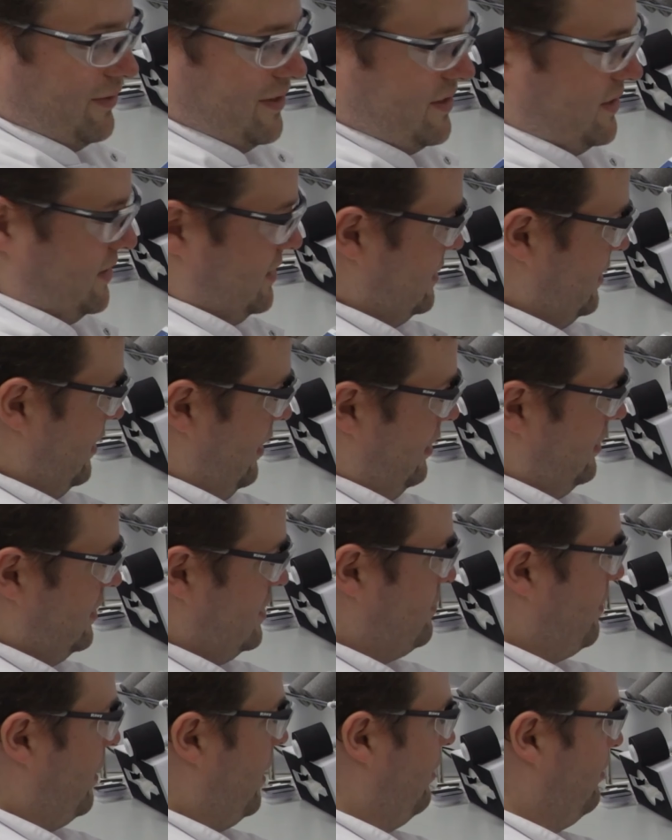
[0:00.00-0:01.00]
this is the
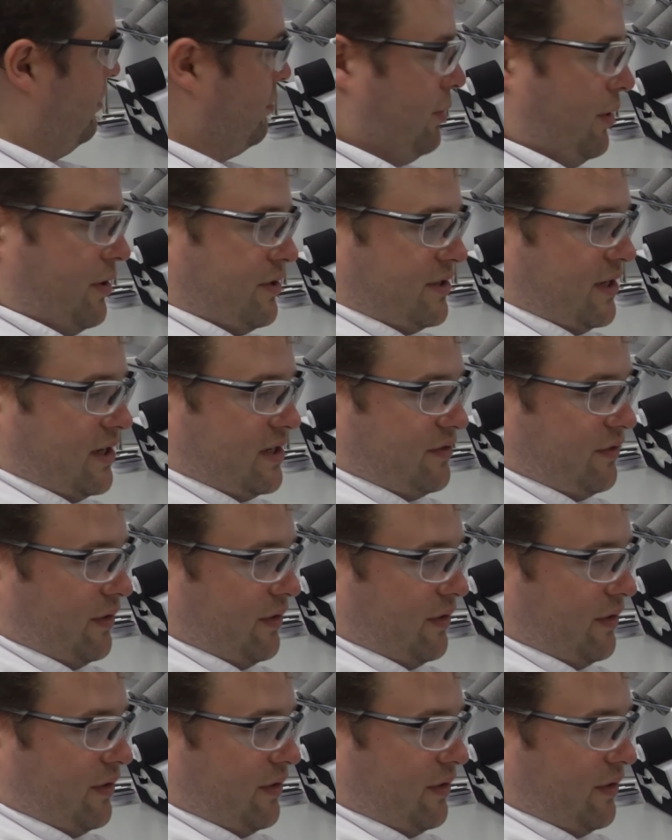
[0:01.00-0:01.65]
hardest part of the process.